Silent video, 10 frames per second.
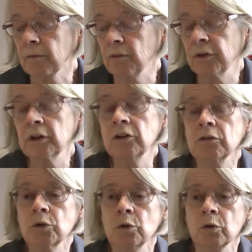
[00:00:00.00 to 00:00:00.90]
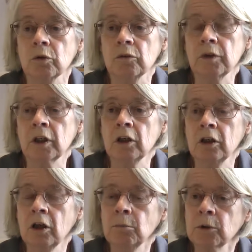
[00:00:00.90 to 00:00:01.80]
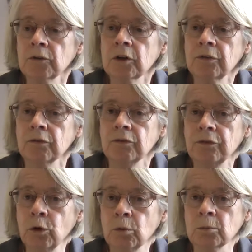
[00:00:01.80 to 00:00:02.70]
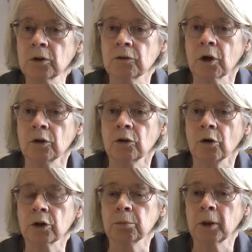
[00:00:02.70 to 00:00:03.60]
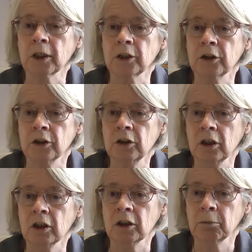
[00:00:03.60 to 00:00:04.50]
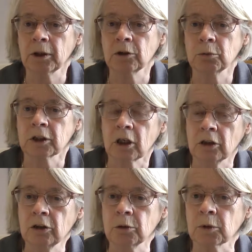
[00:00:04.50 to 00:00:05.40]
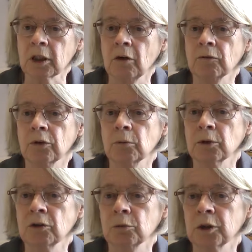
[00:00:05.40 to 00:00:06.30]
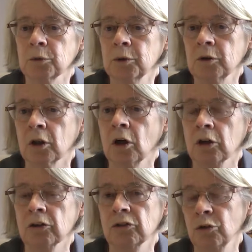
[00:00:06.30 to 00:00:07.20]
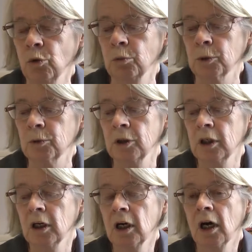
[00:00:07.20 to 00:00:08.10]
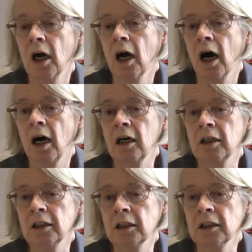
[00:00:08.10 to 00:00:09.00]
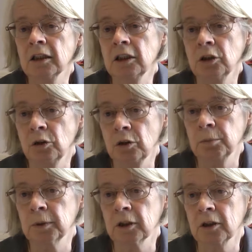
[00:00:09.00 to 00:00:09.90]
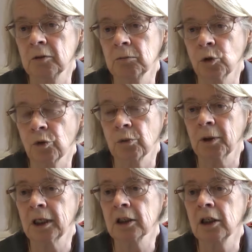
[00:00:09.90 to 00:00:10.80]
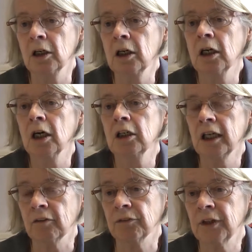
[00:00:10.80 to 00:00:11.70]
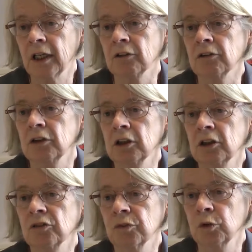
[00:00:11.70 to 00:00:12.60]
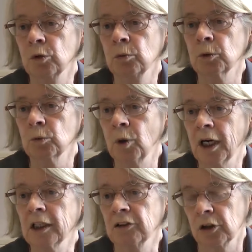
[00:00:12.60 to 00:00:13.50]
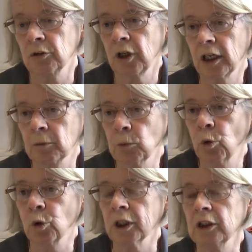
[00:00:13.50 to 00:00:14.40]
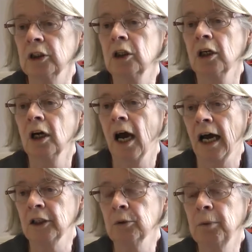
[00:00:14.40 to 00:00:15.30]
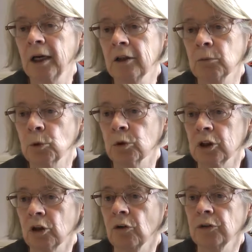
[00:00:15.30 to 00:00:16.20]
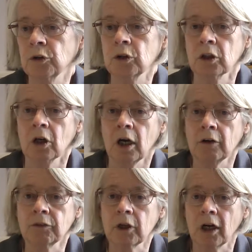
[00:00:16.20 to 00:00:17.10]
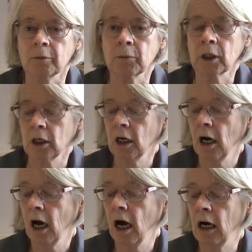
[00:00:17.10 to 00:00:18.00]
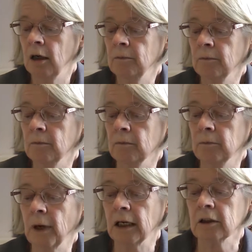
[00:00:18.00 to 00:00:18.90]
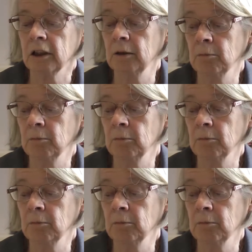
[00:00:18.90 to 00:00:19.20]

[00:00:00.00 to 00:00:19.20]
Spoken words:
First of all, there are a number of different forms of owner-occupation, and it depends which country we come from as to which we regard as normal. In Europe and in North America, debt financing is the normal way, so you take a mortgage and you pay the mortgage off during your lifetime. But in